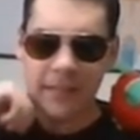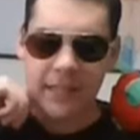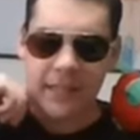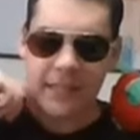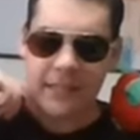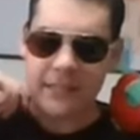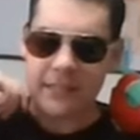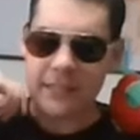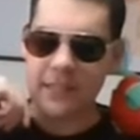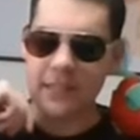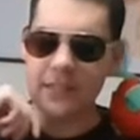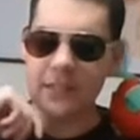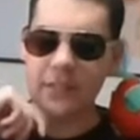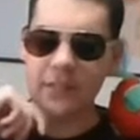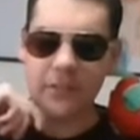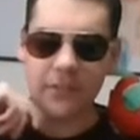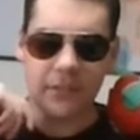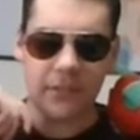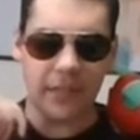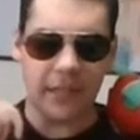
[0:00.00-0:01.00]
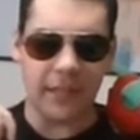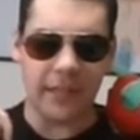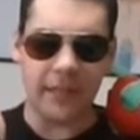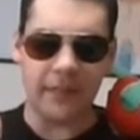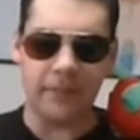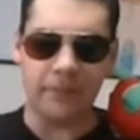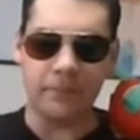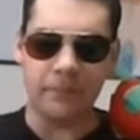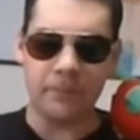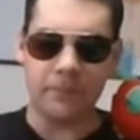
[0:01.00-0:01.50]
so
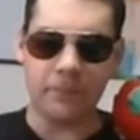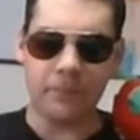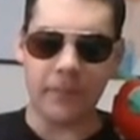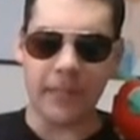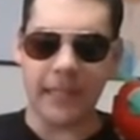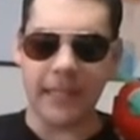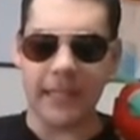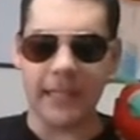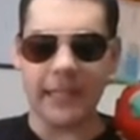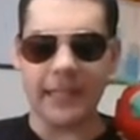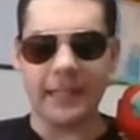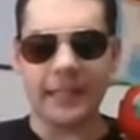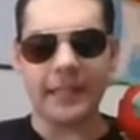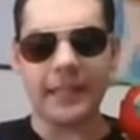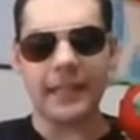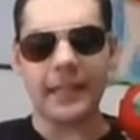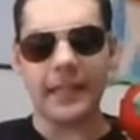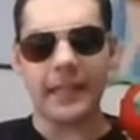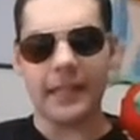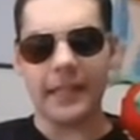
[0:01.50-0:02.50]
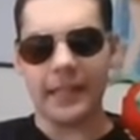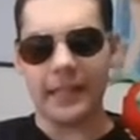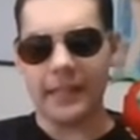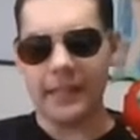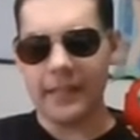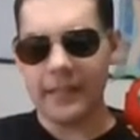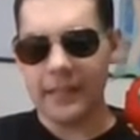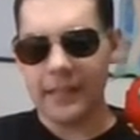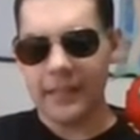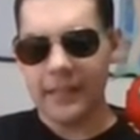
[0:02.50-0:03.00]
um, being the
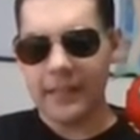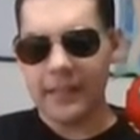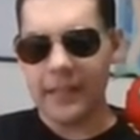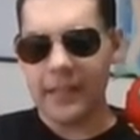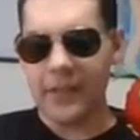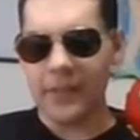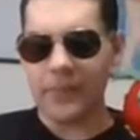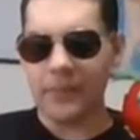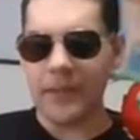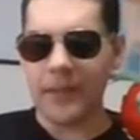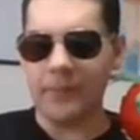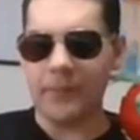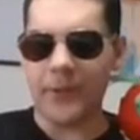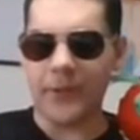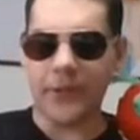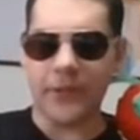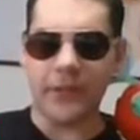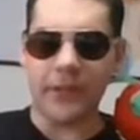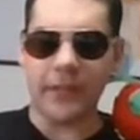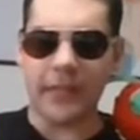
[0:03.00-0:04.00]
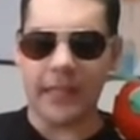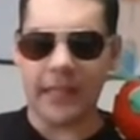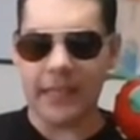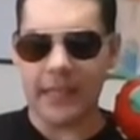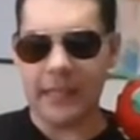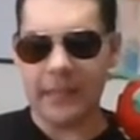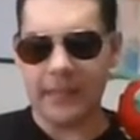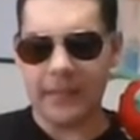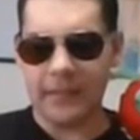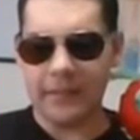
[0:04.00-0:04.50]
the other people
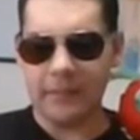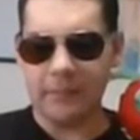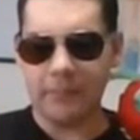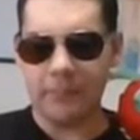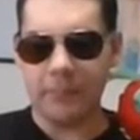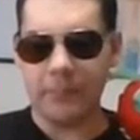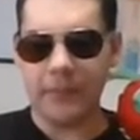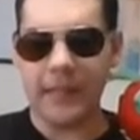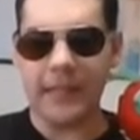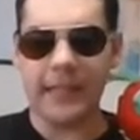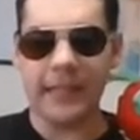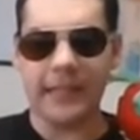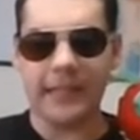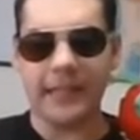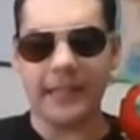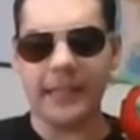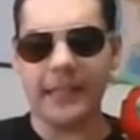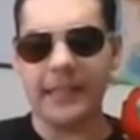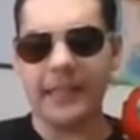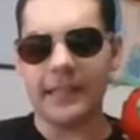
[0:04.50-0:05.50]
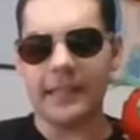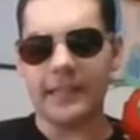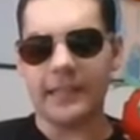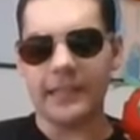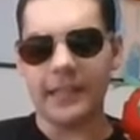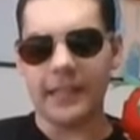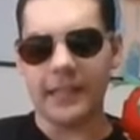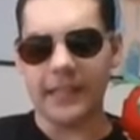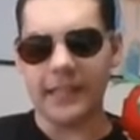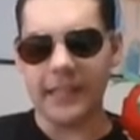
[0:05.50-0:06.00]
uh, being the
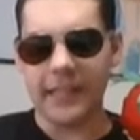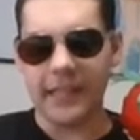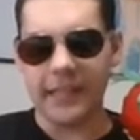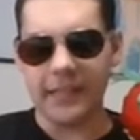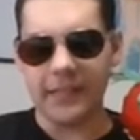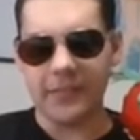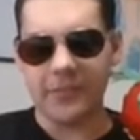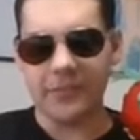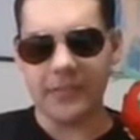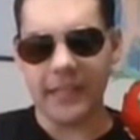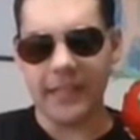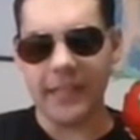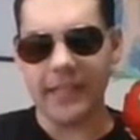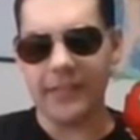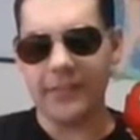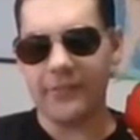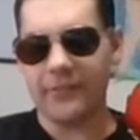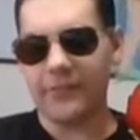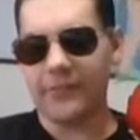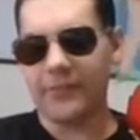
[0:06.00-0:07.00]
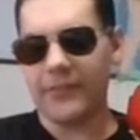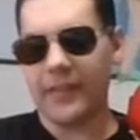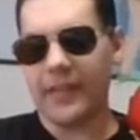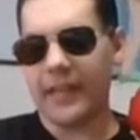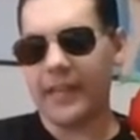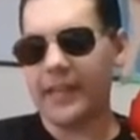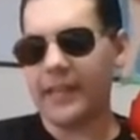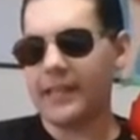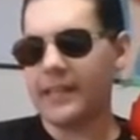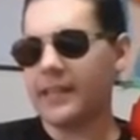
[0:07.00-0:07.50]
young and creative
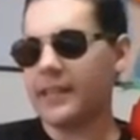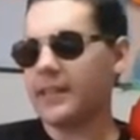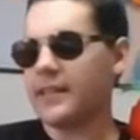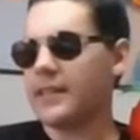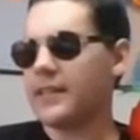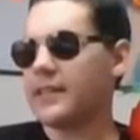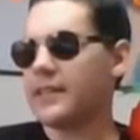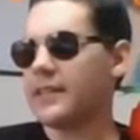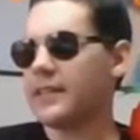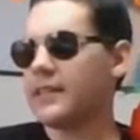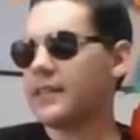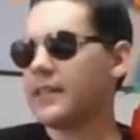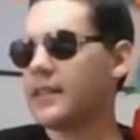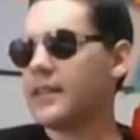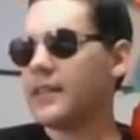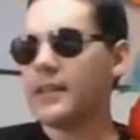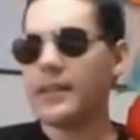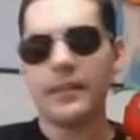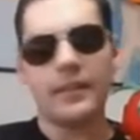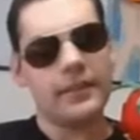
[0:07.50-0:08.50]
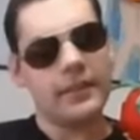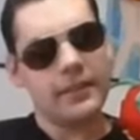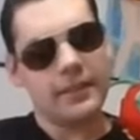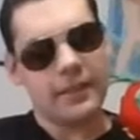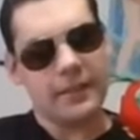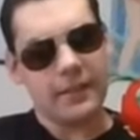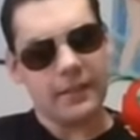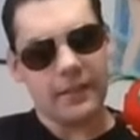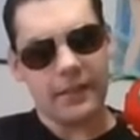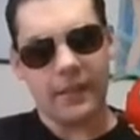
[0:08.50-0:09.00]
and uh,
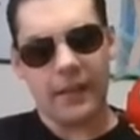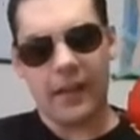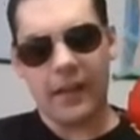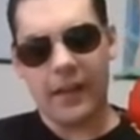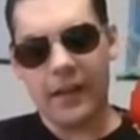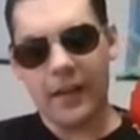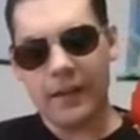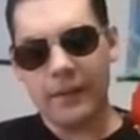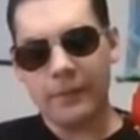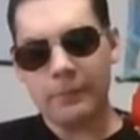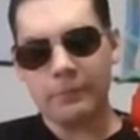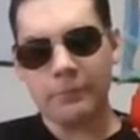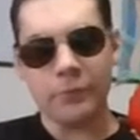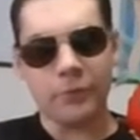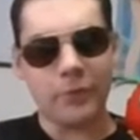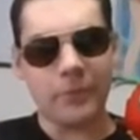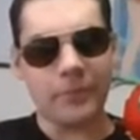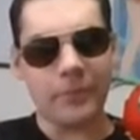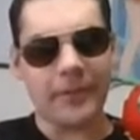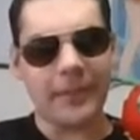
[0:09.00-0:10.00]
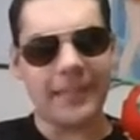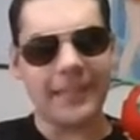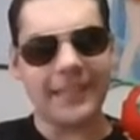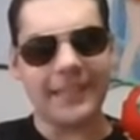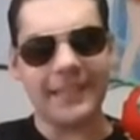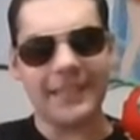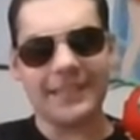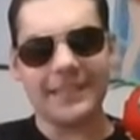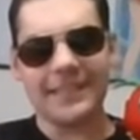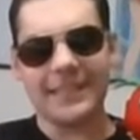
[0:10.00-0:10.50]
law rule
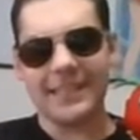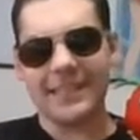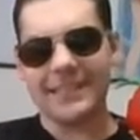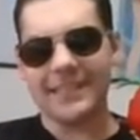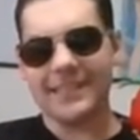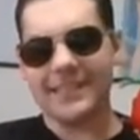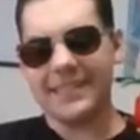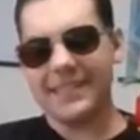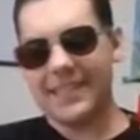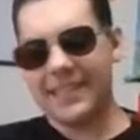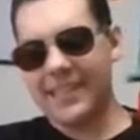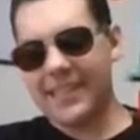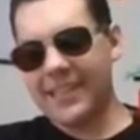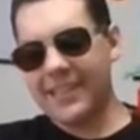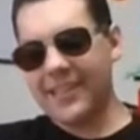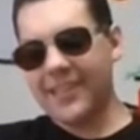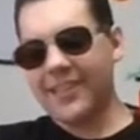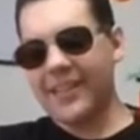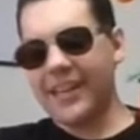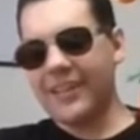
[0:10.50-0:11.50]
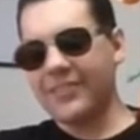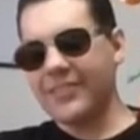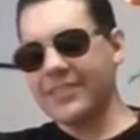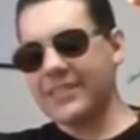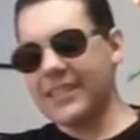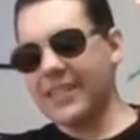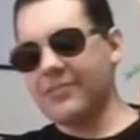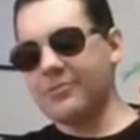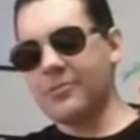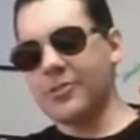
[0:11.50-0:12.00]
breaking citizens that they are i wouldn't
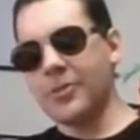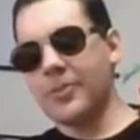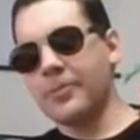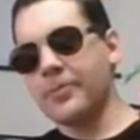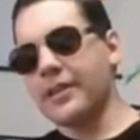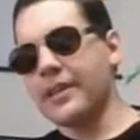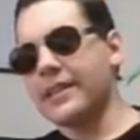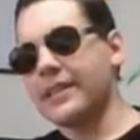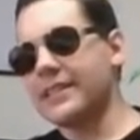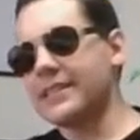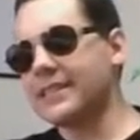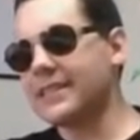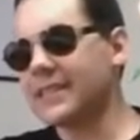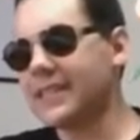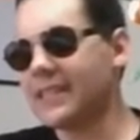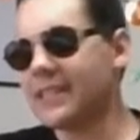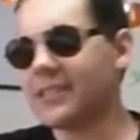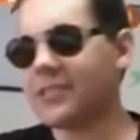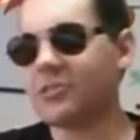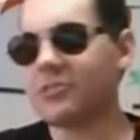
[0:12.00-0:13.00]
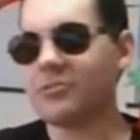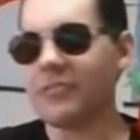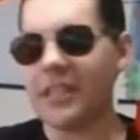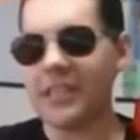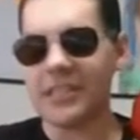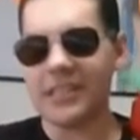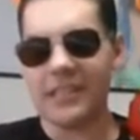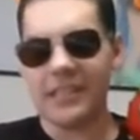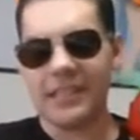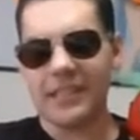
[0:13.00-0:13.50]
say rule breaking just like
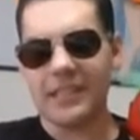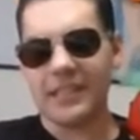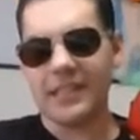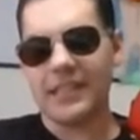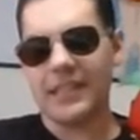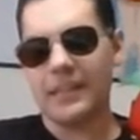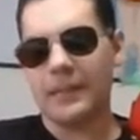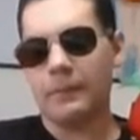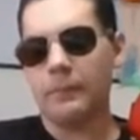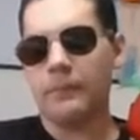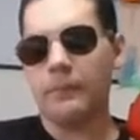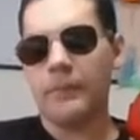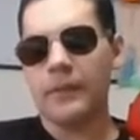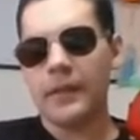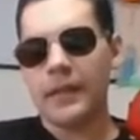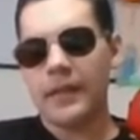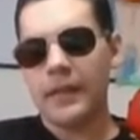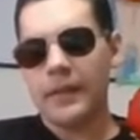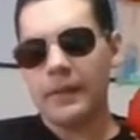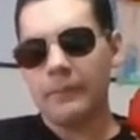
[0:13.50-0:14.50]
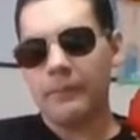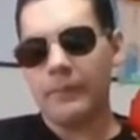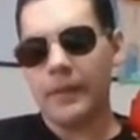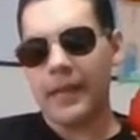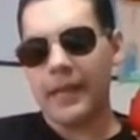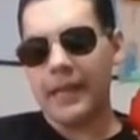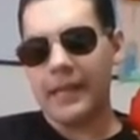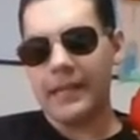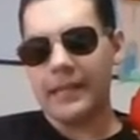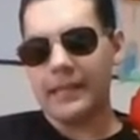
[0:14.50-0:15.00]
stretching the
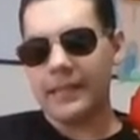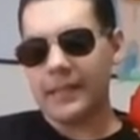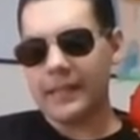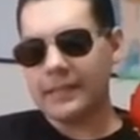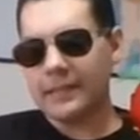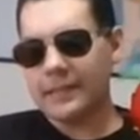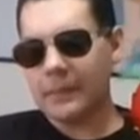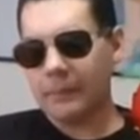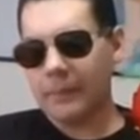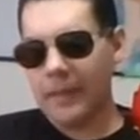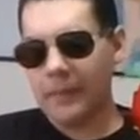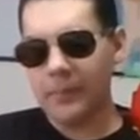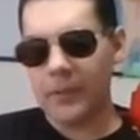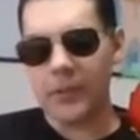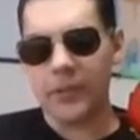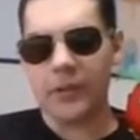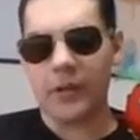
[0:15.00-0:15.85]
Bane, like some people who are